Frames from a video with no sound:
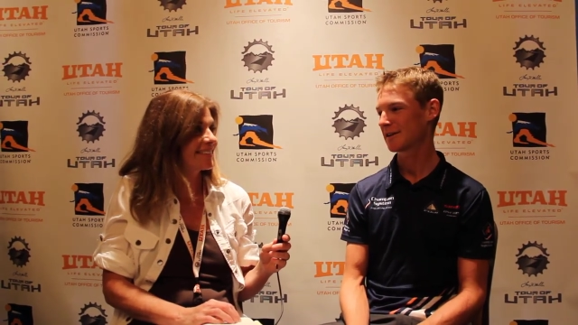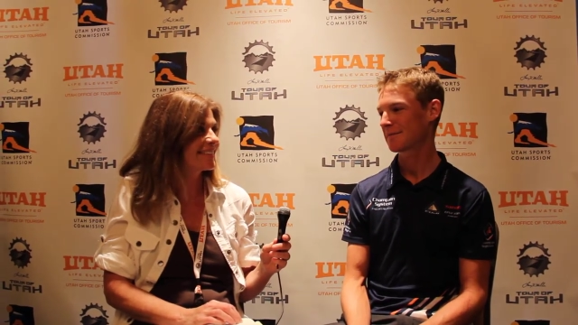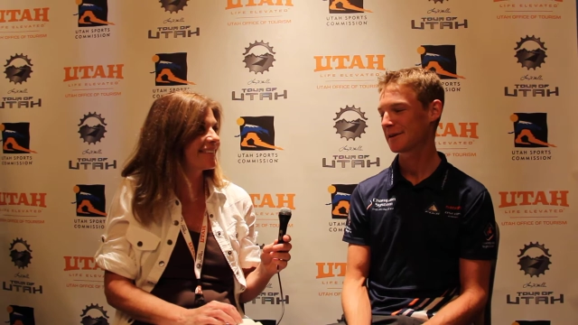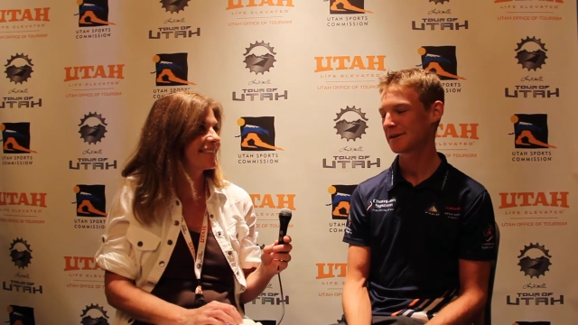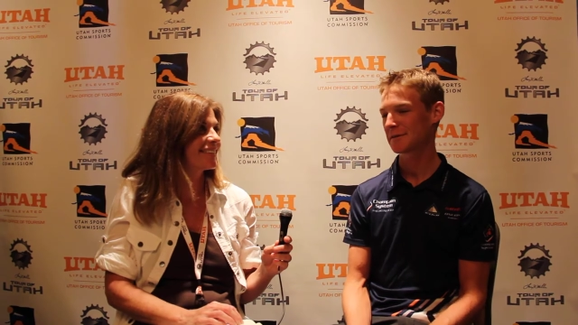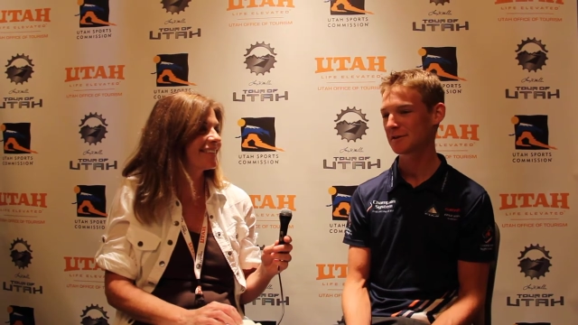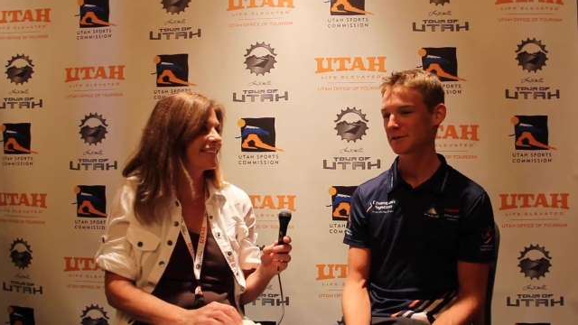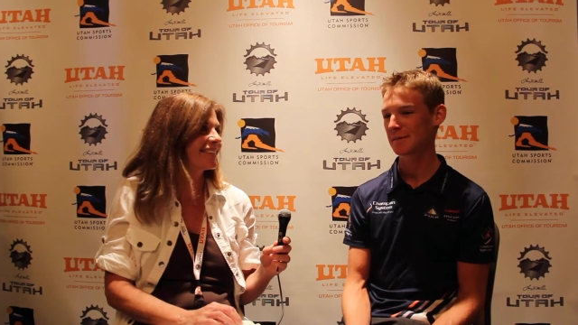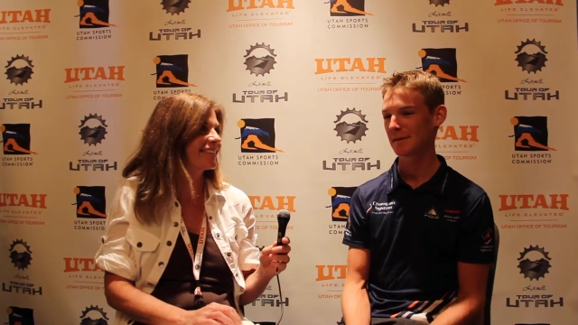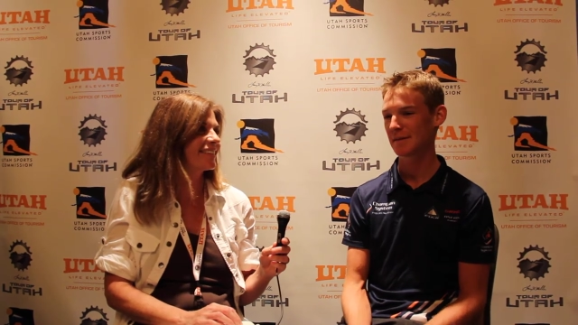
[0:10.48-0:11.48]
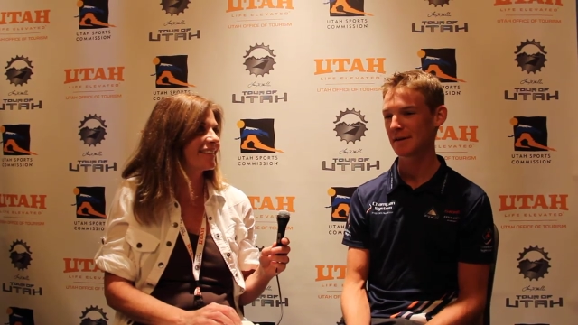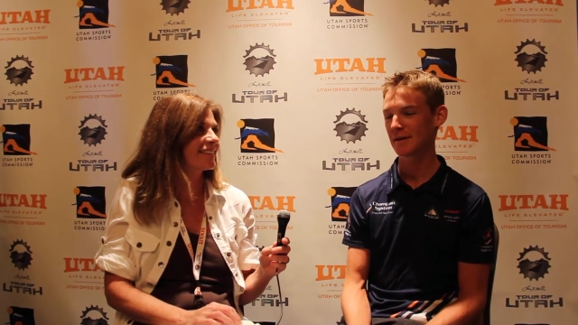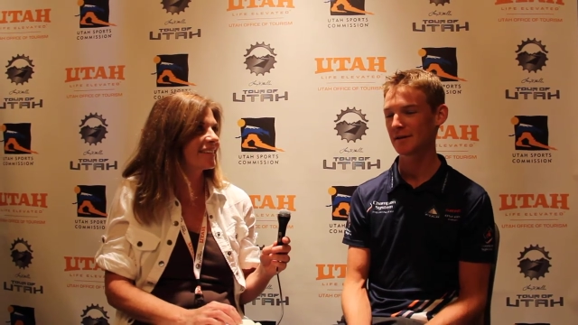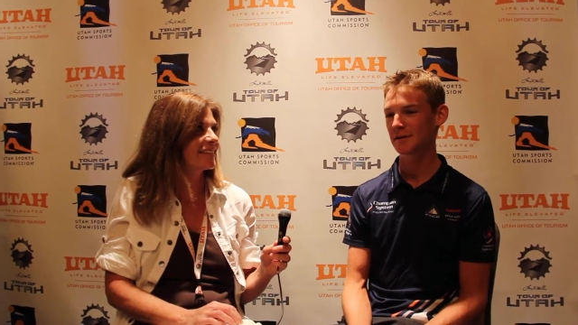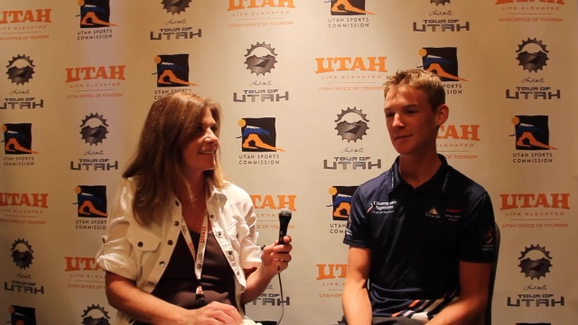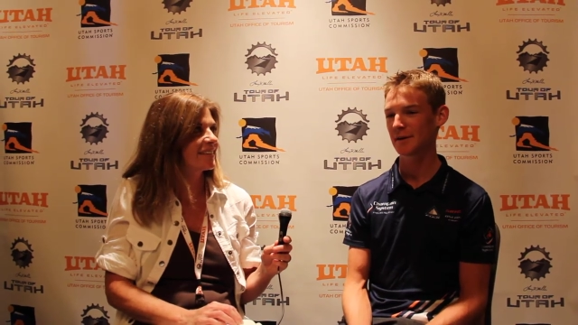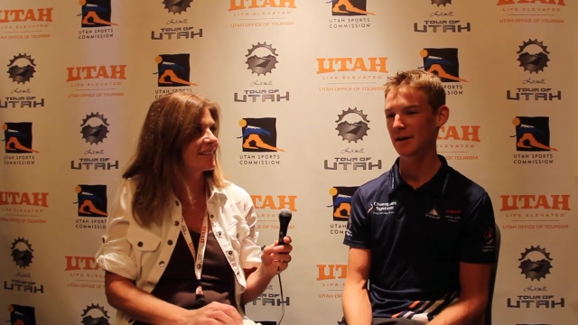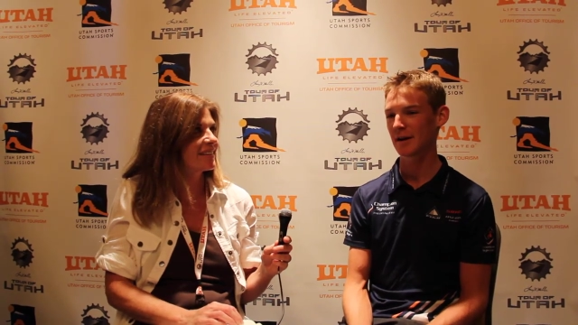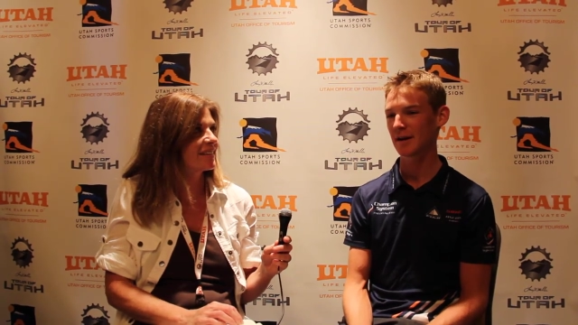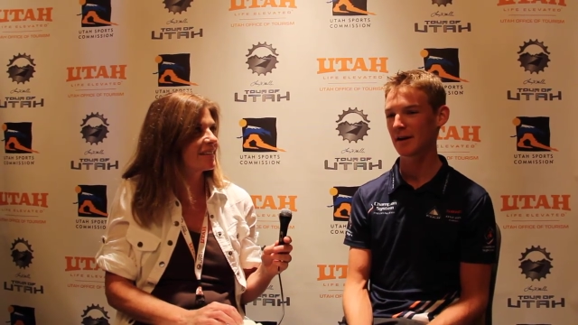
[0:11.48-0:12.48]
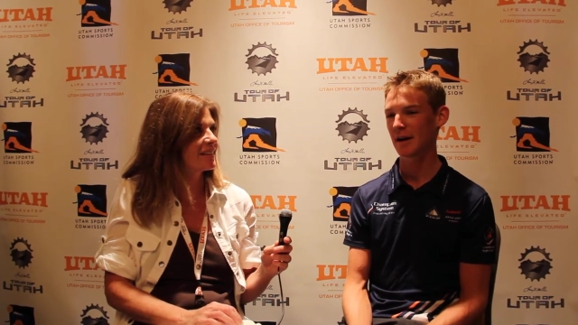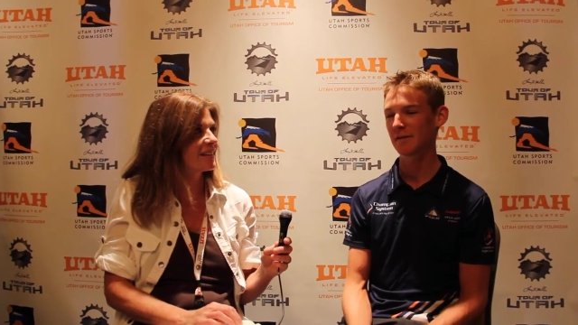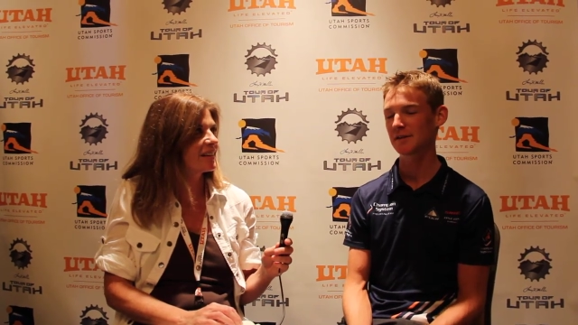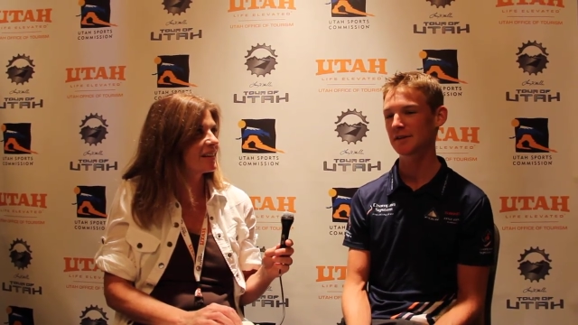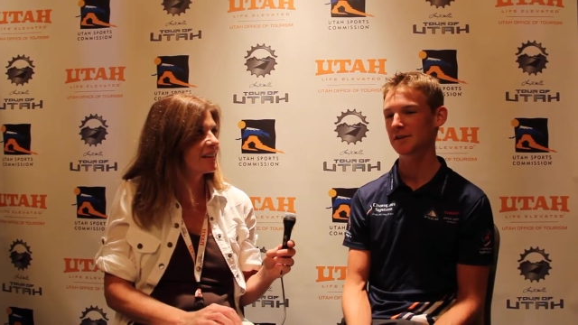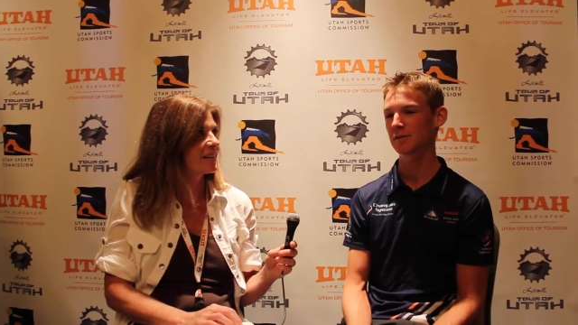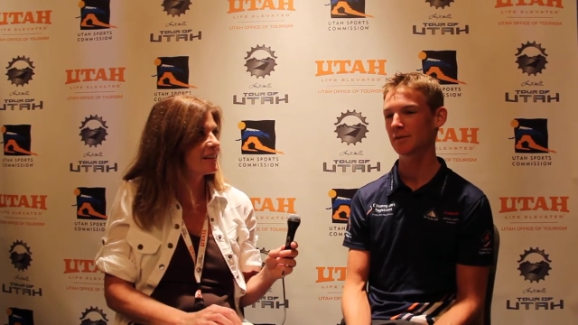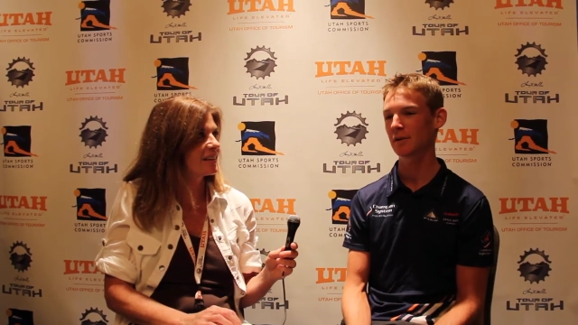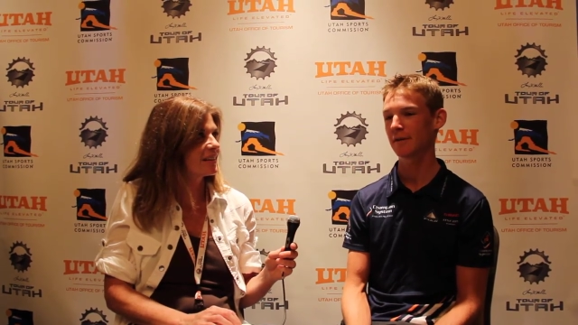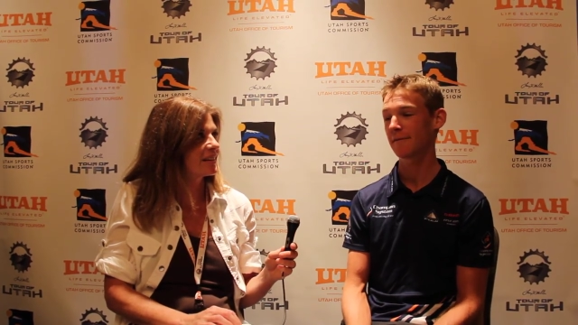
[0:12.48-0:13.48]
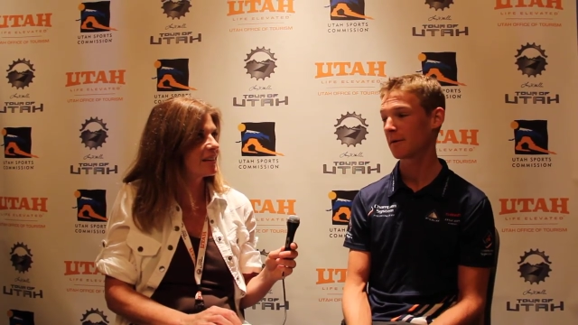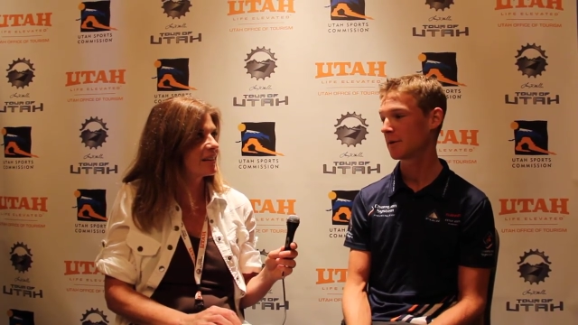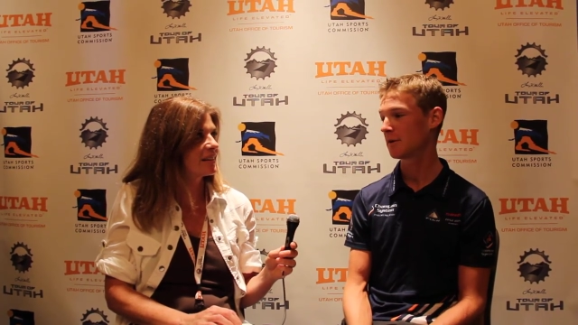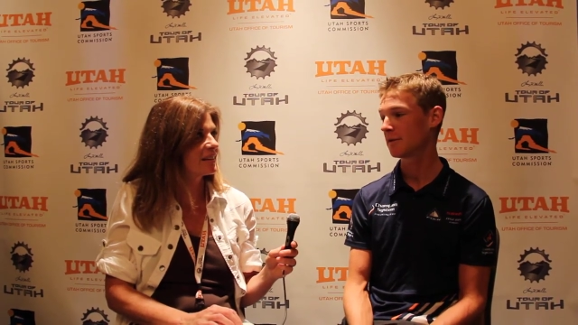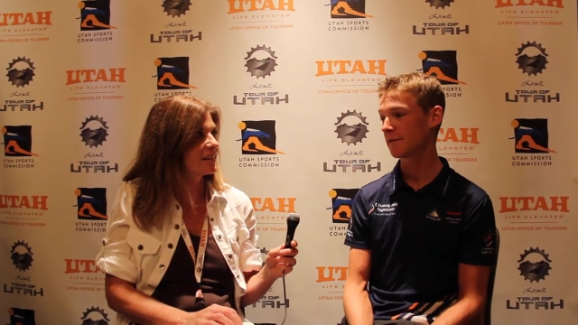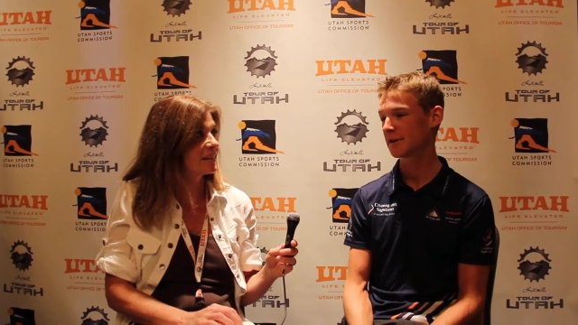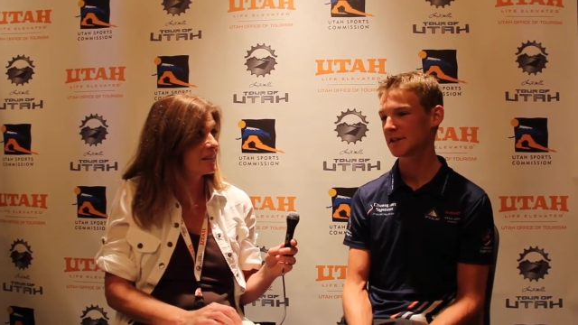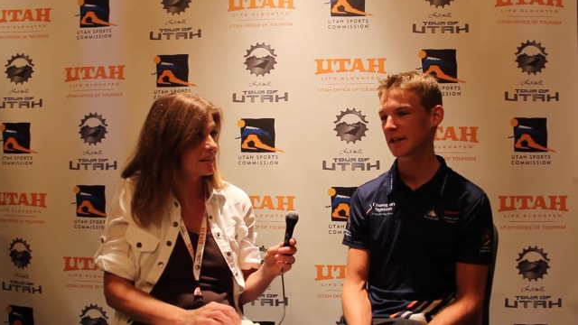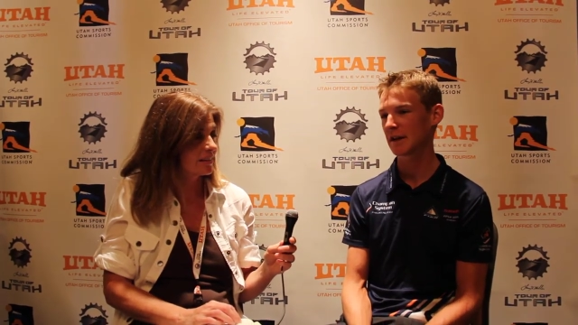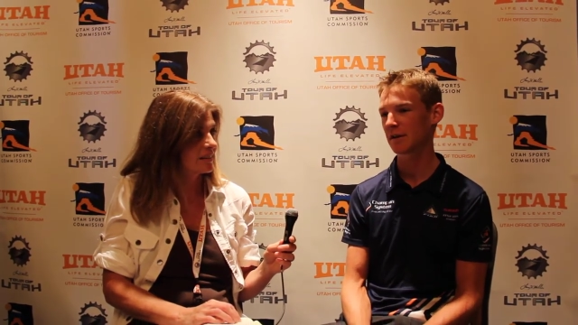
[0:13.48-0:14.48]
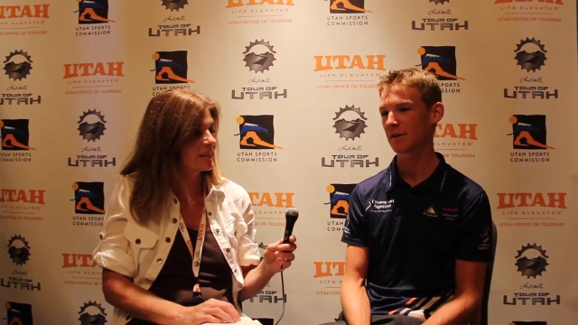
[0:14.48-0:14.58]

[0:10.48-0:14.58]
Speaker 1: compared to most of my peers. But uh, I went to school at Furman University in